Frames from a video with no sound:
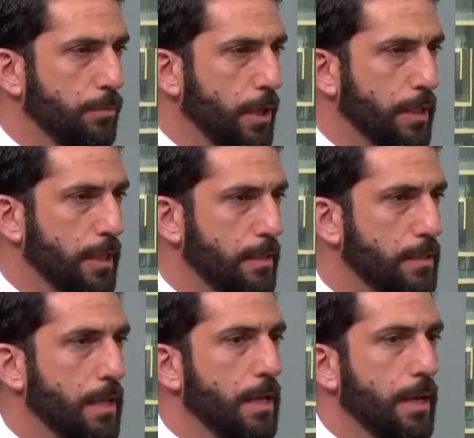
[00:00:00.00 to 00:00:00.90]

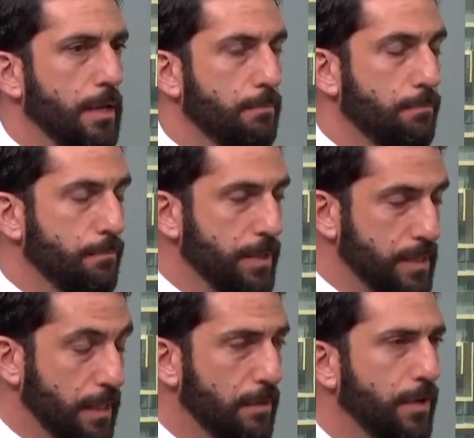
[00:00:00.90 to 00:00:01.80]
markets in a
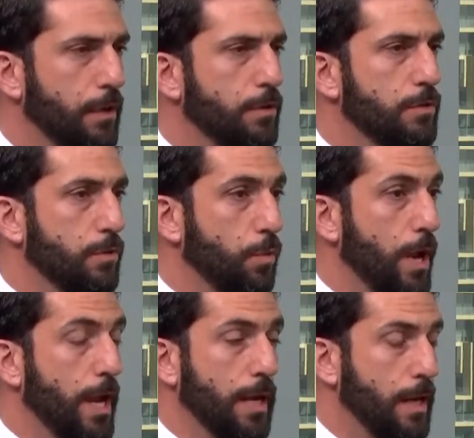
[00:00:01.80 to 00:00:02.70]
significant
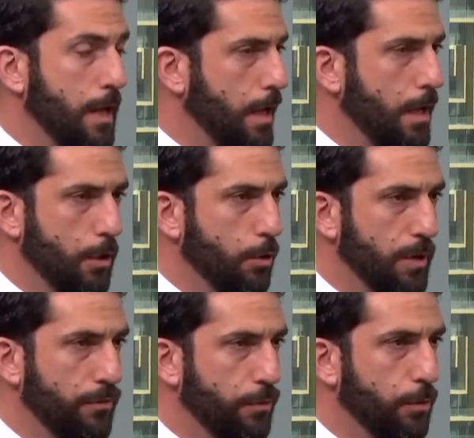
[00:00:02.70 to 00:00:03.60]
way
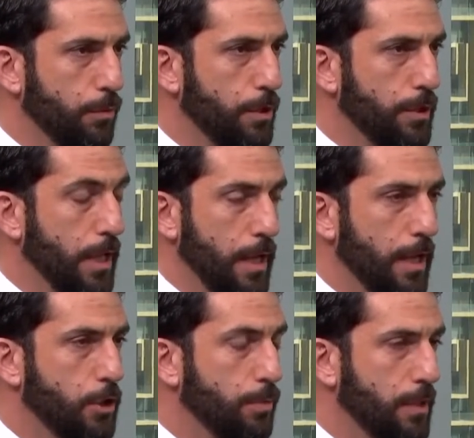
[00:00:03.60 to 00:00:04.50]
going forward,
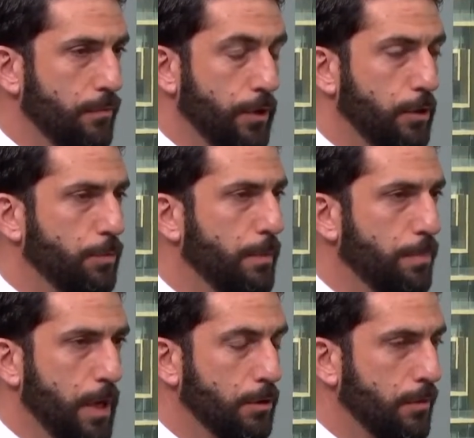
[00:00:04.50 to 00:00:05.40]
and for it to be
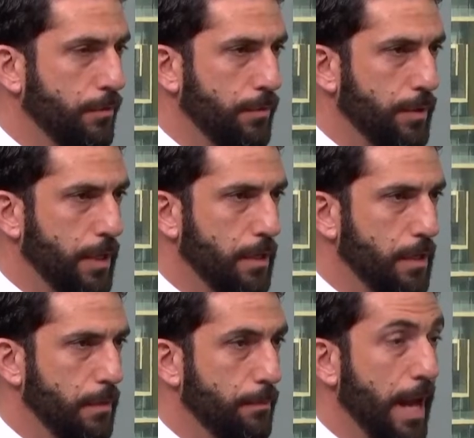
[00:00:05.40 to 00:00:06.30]
part of
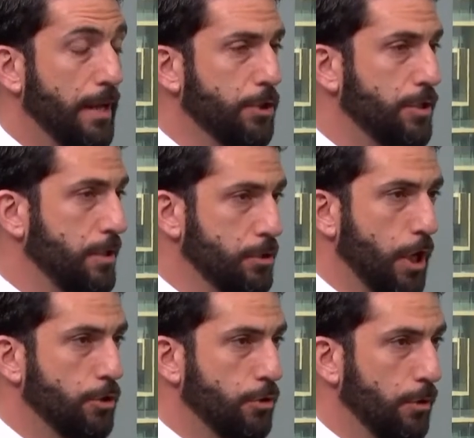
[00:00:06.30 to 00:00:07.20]
their balance sheet in a
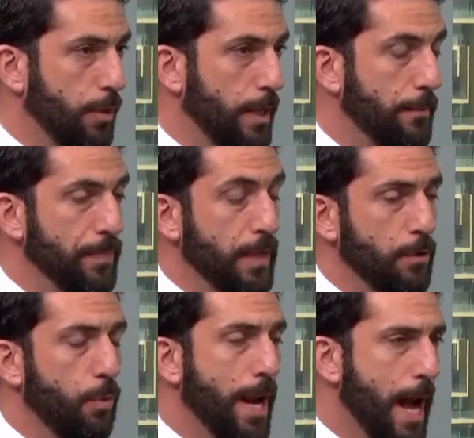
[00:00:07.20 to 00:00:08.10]
structural way.
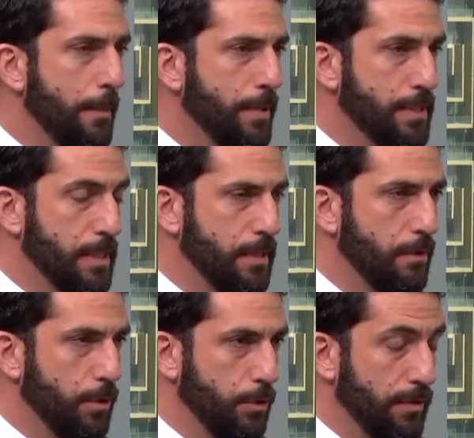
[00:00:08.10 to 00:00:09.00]
What happens
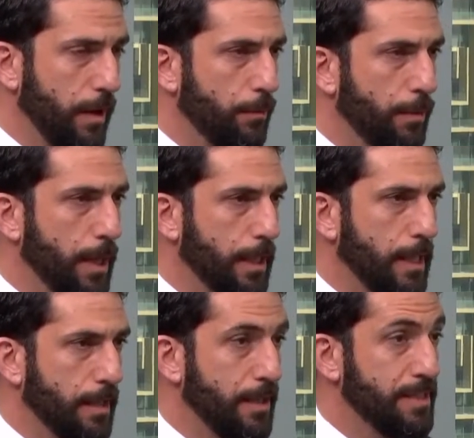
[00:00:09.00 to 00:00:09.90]
when you develop the market
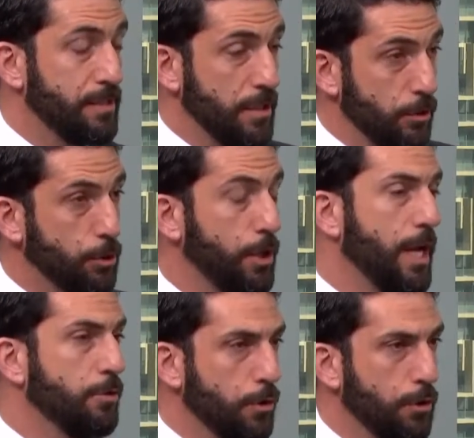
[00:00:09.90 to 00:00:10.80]
like this is you
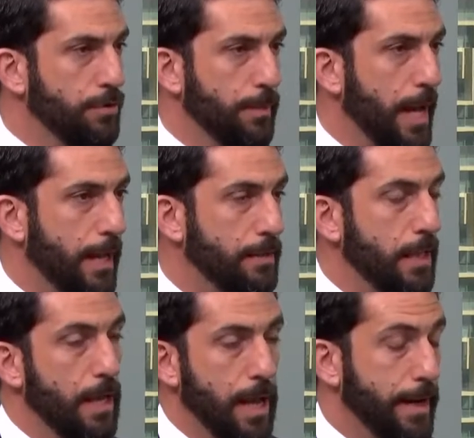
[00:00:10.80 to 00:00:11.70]
create your own demand,
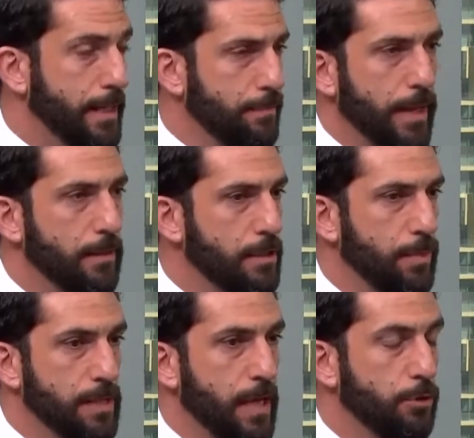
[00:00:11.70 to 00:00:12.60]
and I expect the
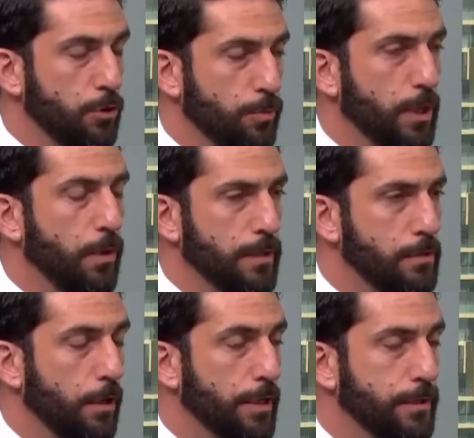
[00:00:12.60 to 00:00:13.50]
spreads actually to be quite
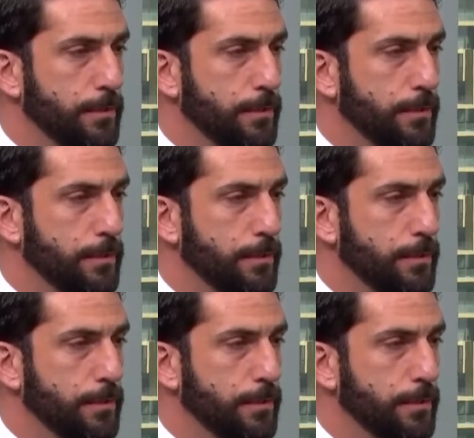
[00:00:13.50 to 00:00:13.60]
solid.